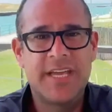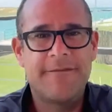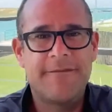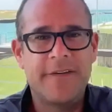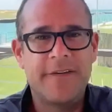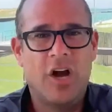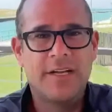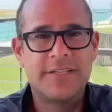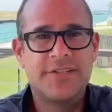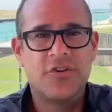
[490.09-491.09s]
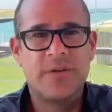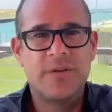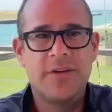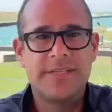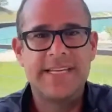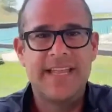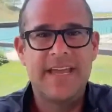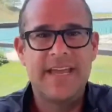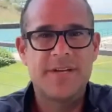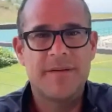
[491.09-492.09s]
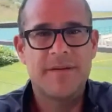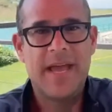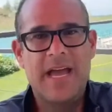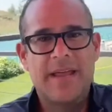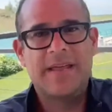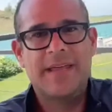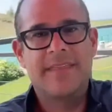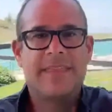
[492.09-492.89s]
If you're on Zoom, you can see Lake Michigan behind me.